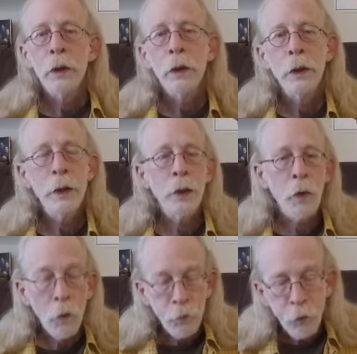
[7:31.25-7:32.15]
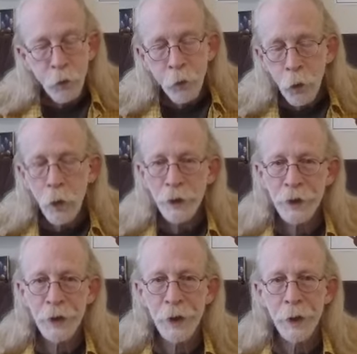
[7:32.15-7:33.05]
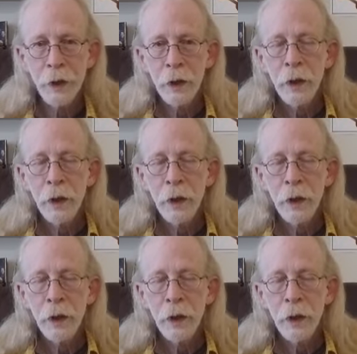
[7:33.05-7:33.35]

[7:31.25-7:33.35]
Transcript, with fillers: You know, forcing